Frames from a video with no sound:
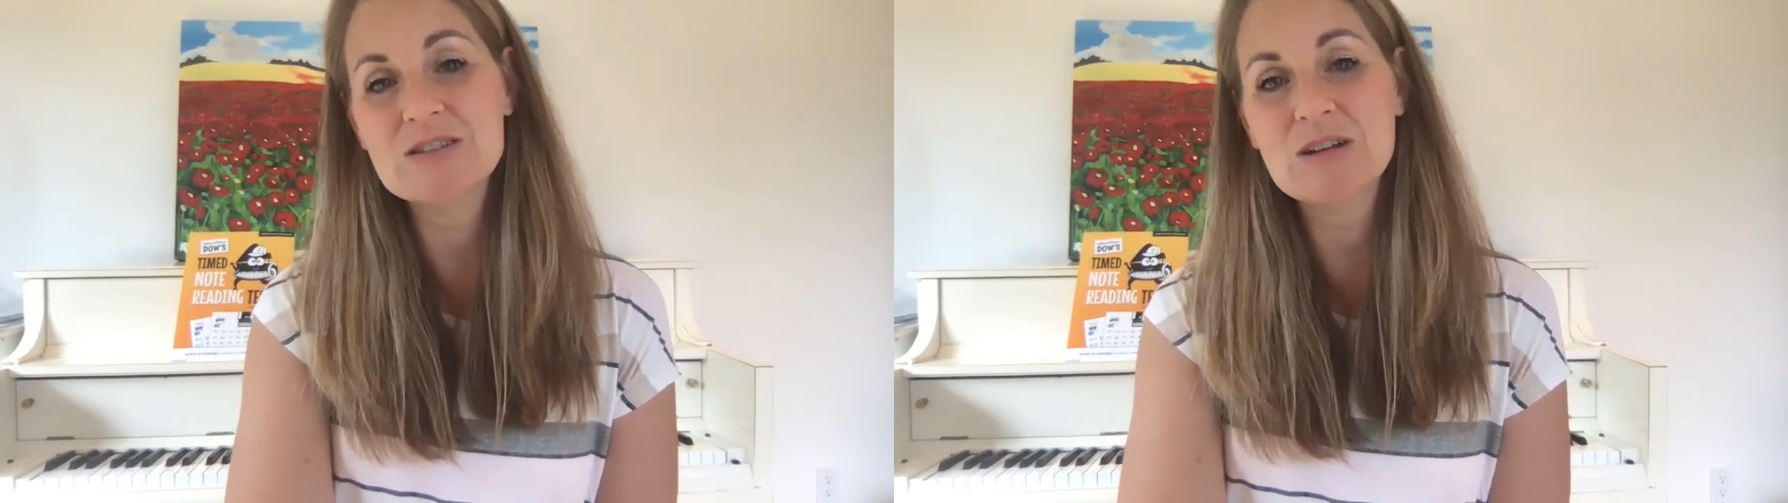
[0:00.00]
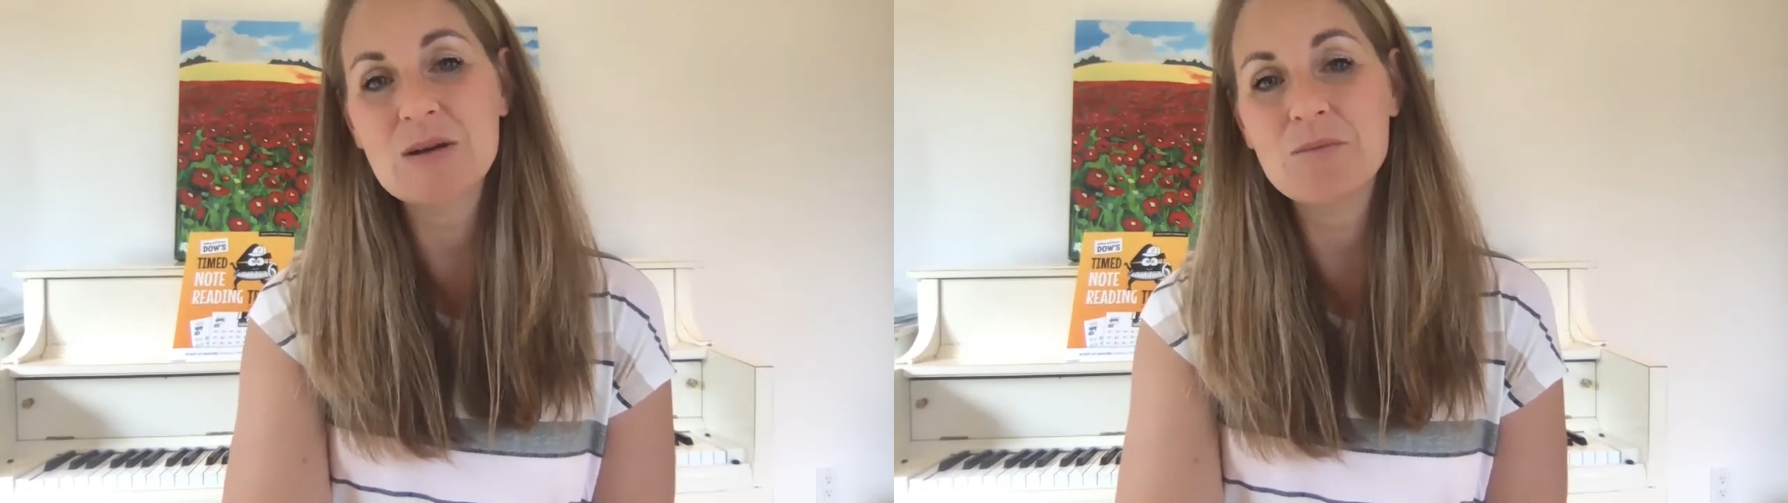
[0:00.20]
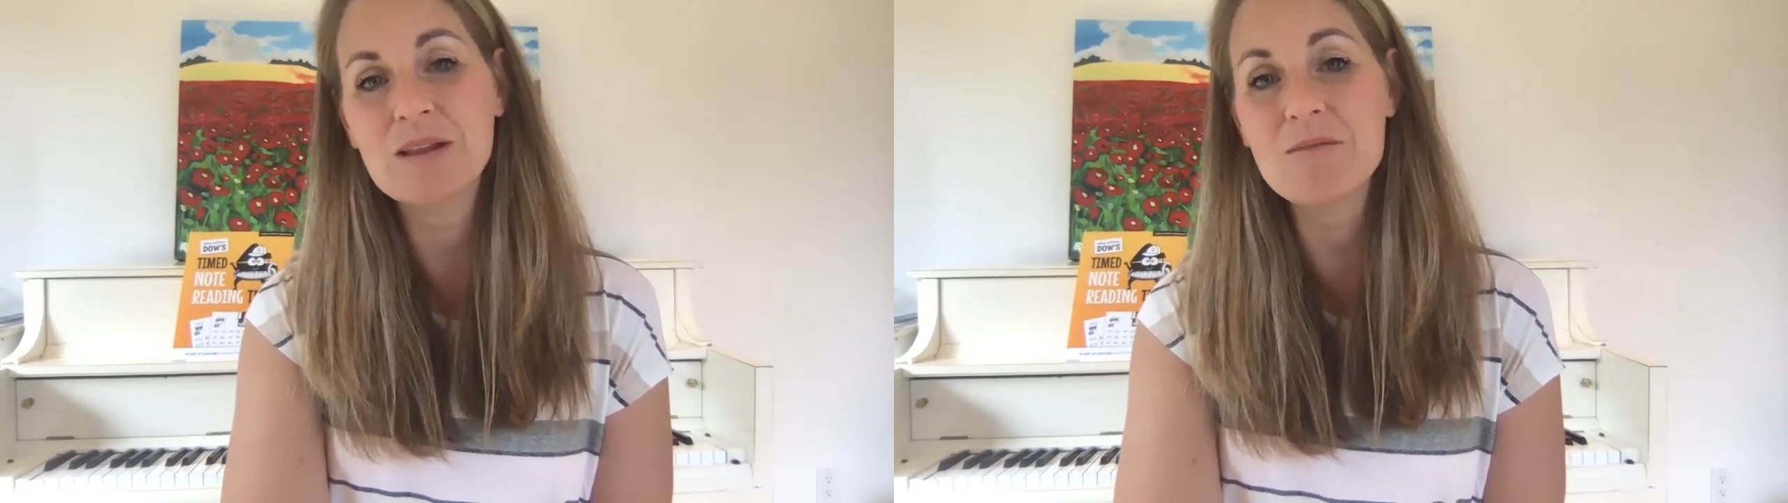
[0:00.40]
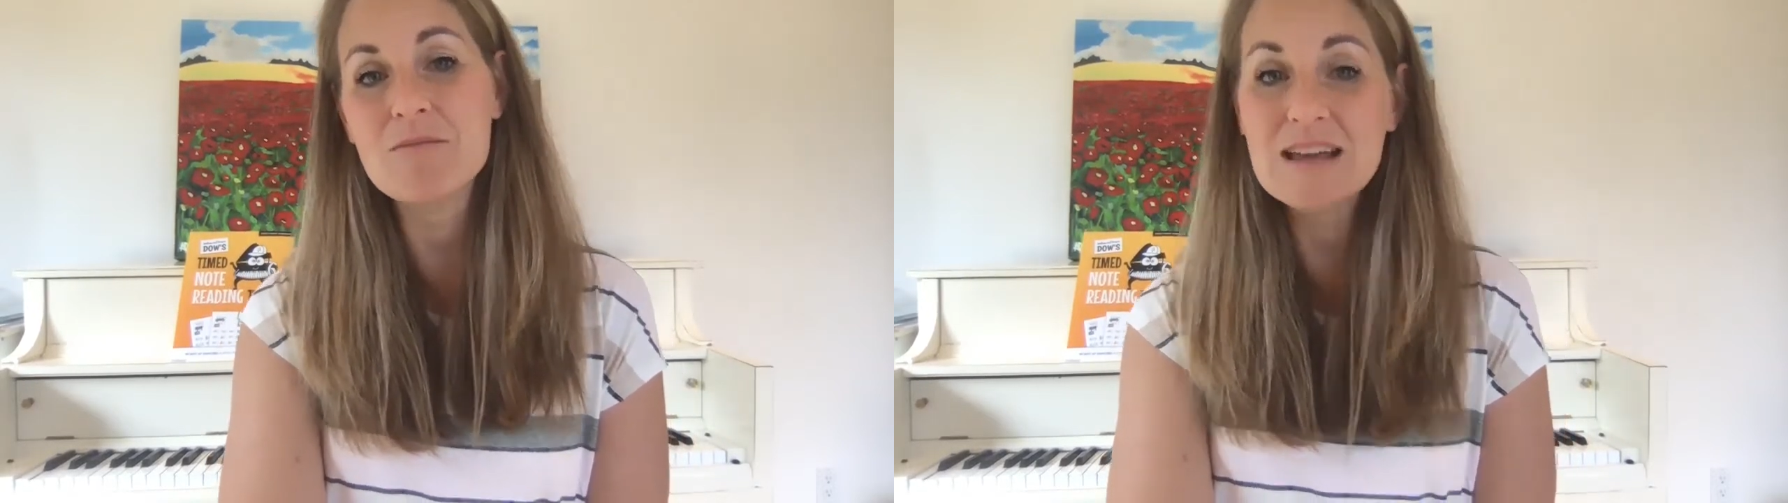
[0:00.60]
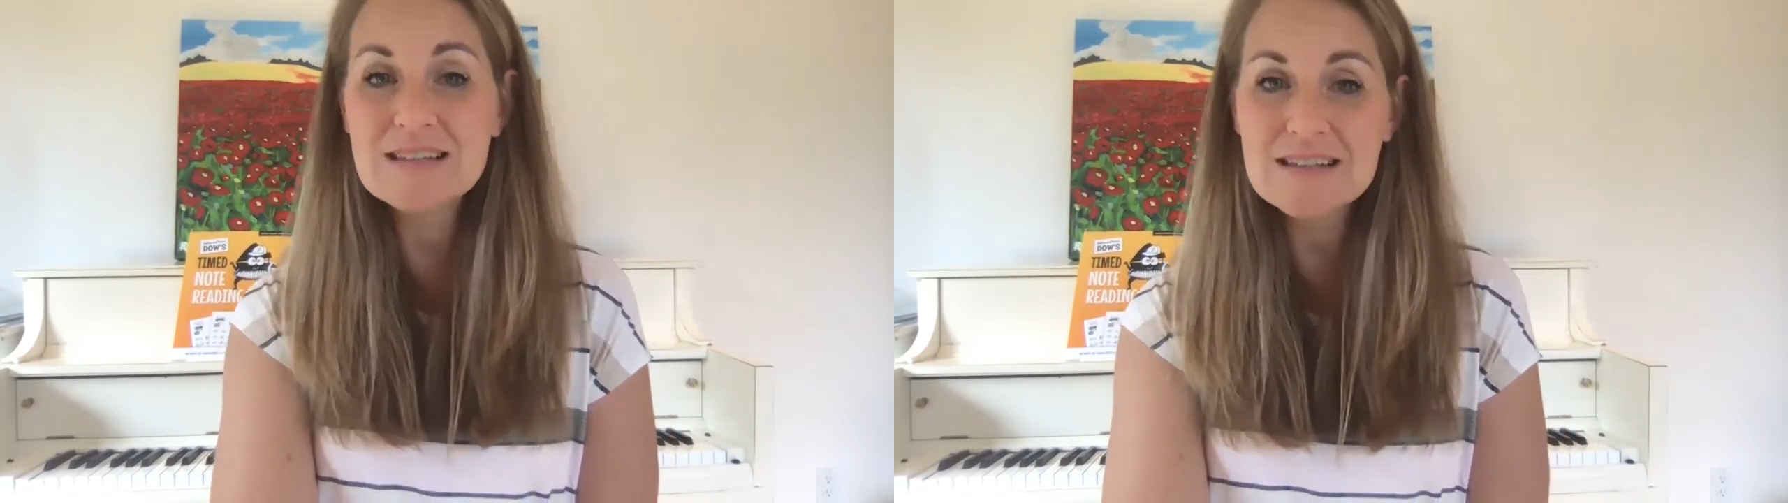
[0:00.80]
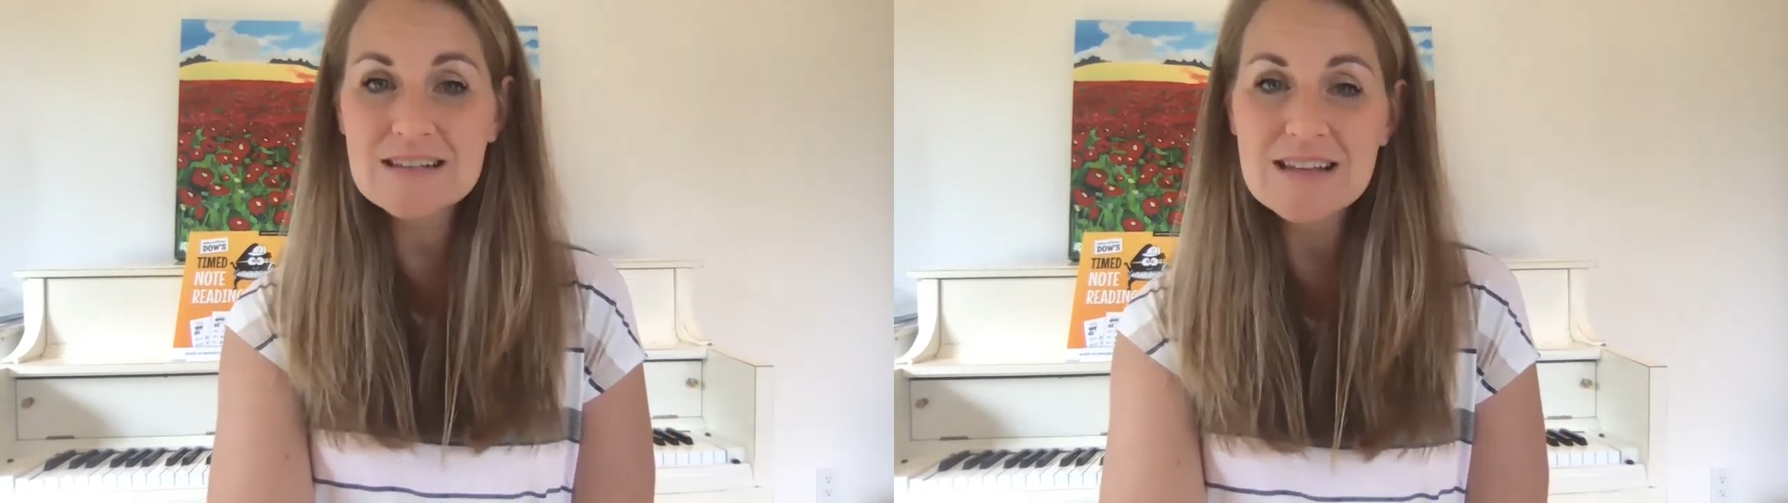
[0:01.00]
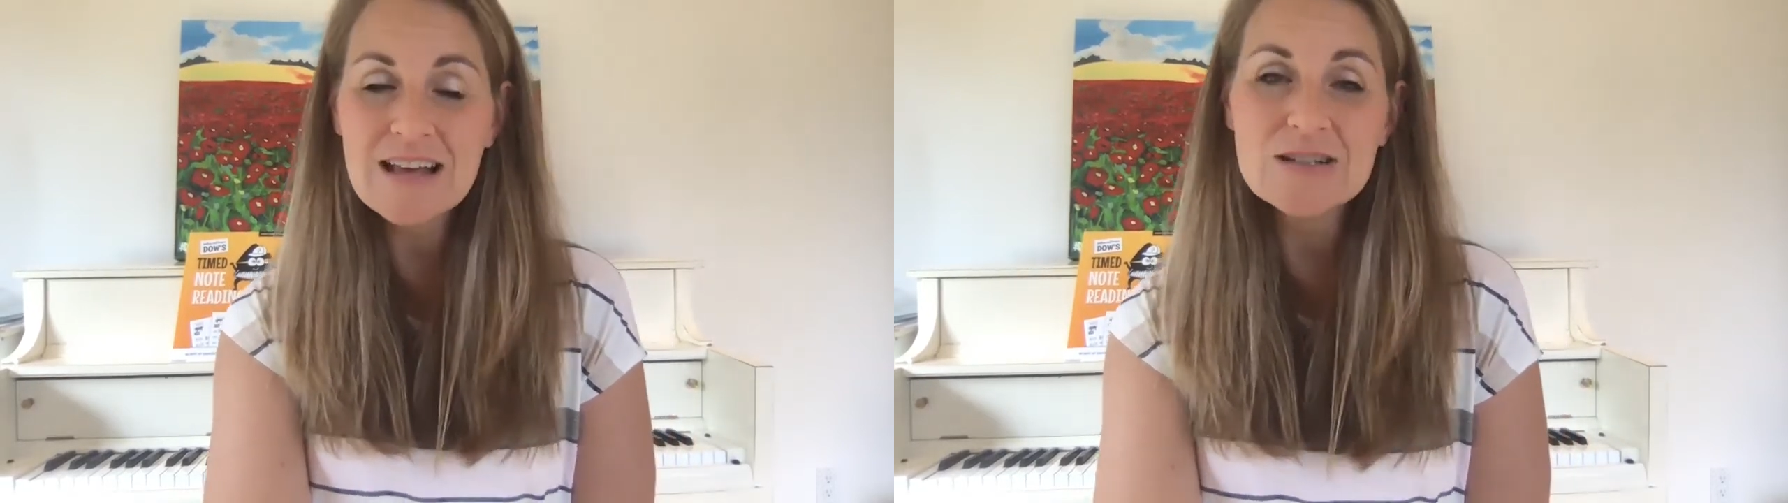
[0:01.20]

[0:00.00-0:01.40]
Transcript: to complete mazes,